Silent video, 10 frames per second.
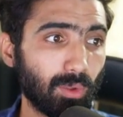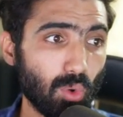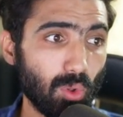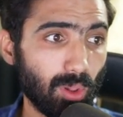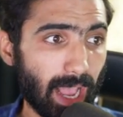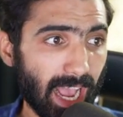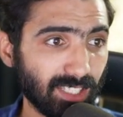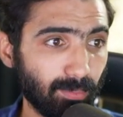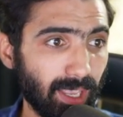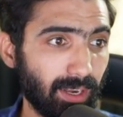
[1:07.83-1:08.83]
Google
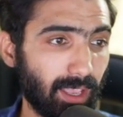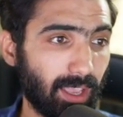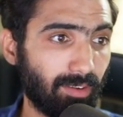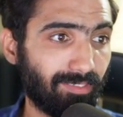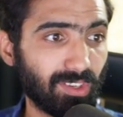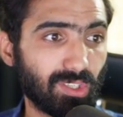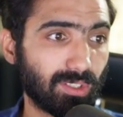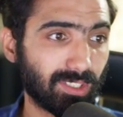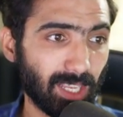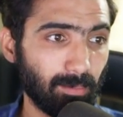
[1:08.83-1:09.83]
has made an official
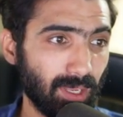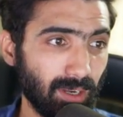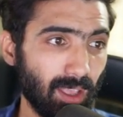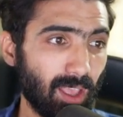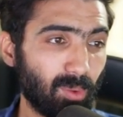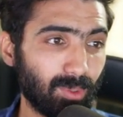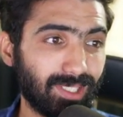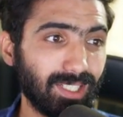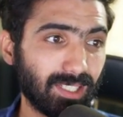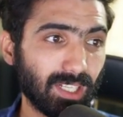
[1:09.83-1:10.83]
statement with
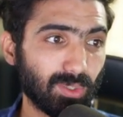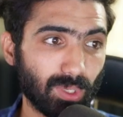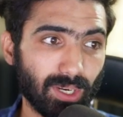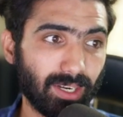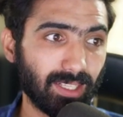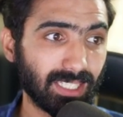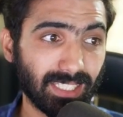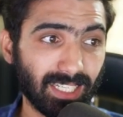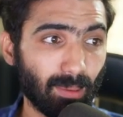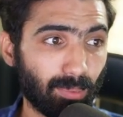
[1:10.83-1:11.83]
details regarding the
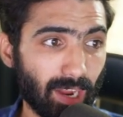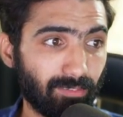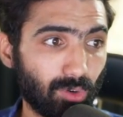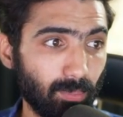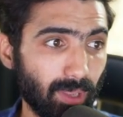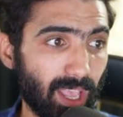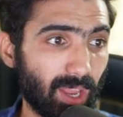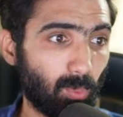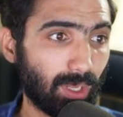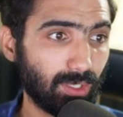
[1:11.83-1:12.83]
Stadia platform
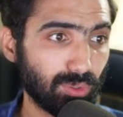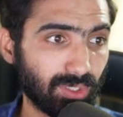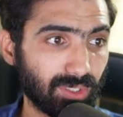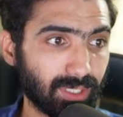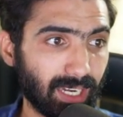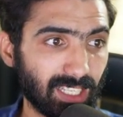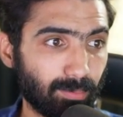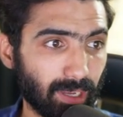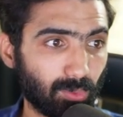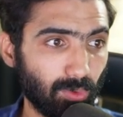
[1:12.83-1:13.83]
and when users can
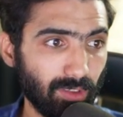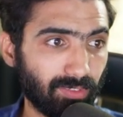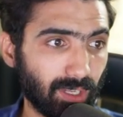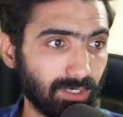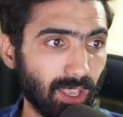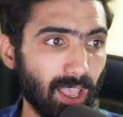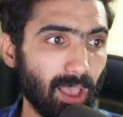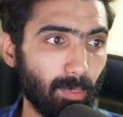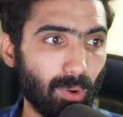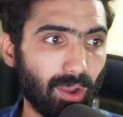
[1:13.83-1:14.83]
expect refunds,
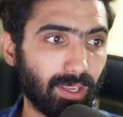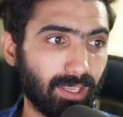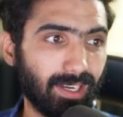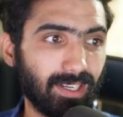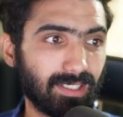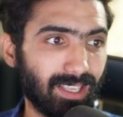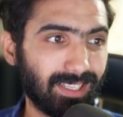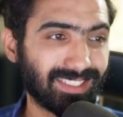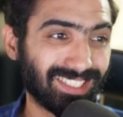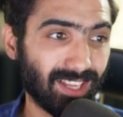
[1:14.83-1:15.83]
but here's
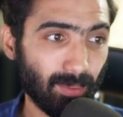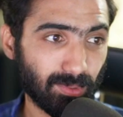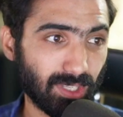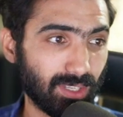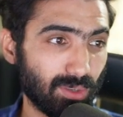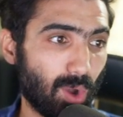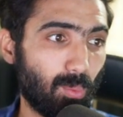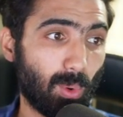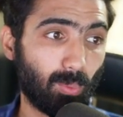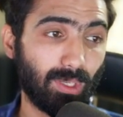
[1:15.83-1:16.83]
a synopsis
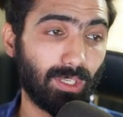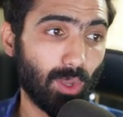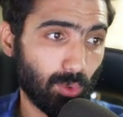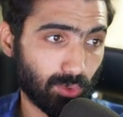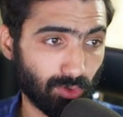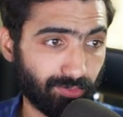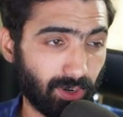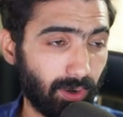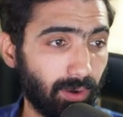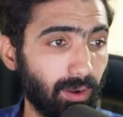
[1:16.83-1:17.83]
of what we know so
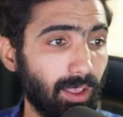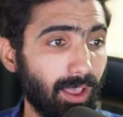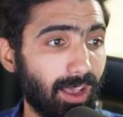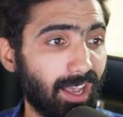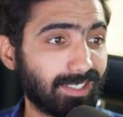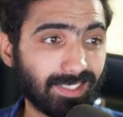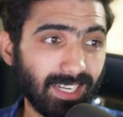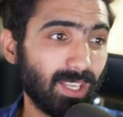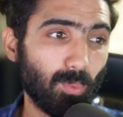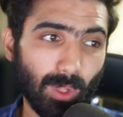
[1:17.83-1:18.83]
far.
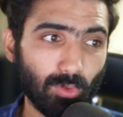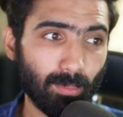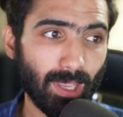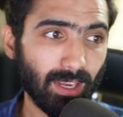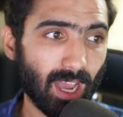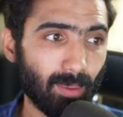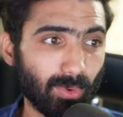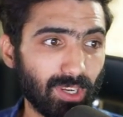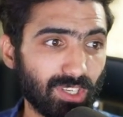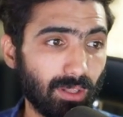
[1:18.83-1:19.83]
Stadia will remain
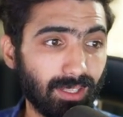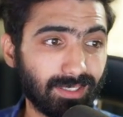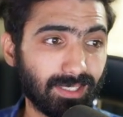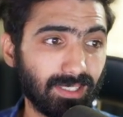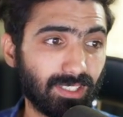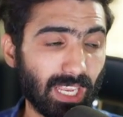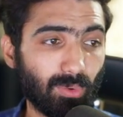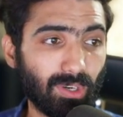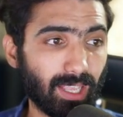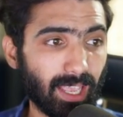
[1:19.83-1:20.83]
operational until
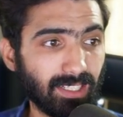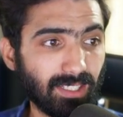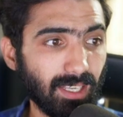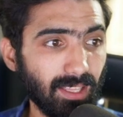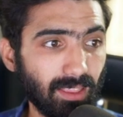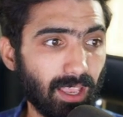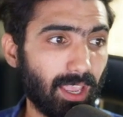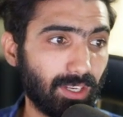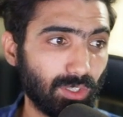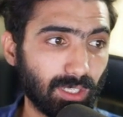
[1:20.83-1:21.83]
January 18th,
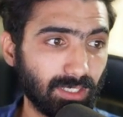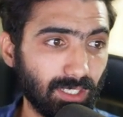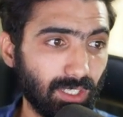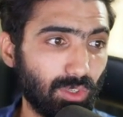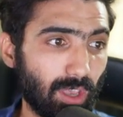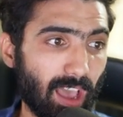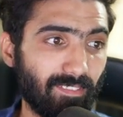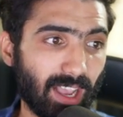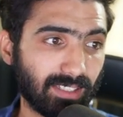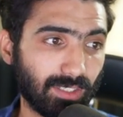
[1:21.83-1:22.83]
and you'll continue to
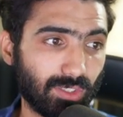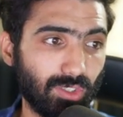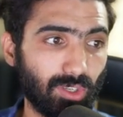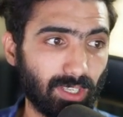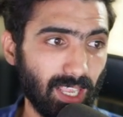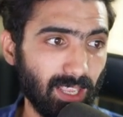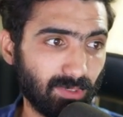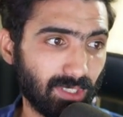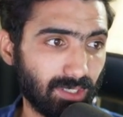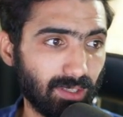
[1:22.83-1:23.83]
have access to your
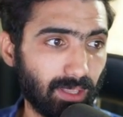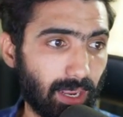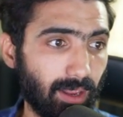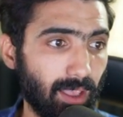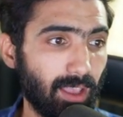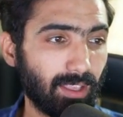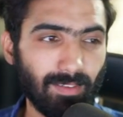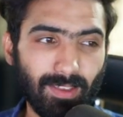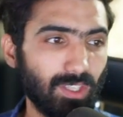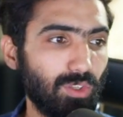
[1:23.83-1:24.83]
games until then,
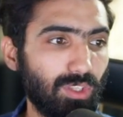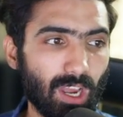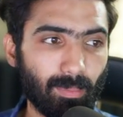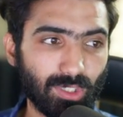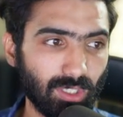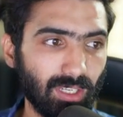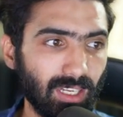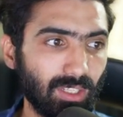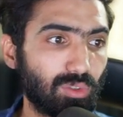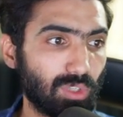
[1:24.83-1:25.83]
giving you the
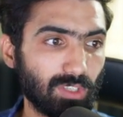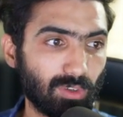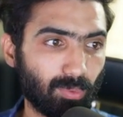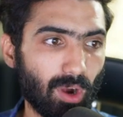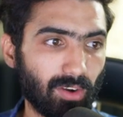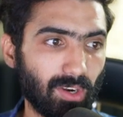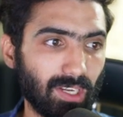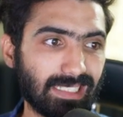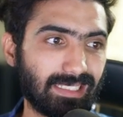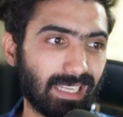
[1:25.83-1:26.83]
opportunity to transfer
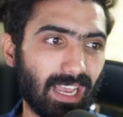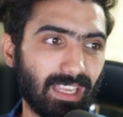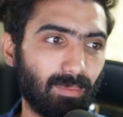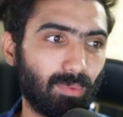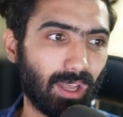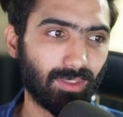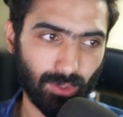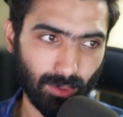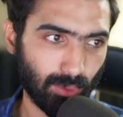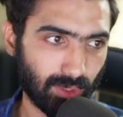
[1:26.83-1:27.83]
progress and tie up
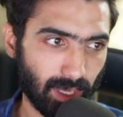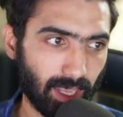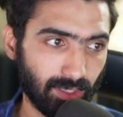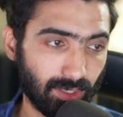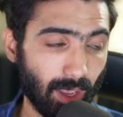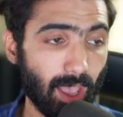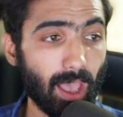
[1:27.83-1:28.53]
other loose ends.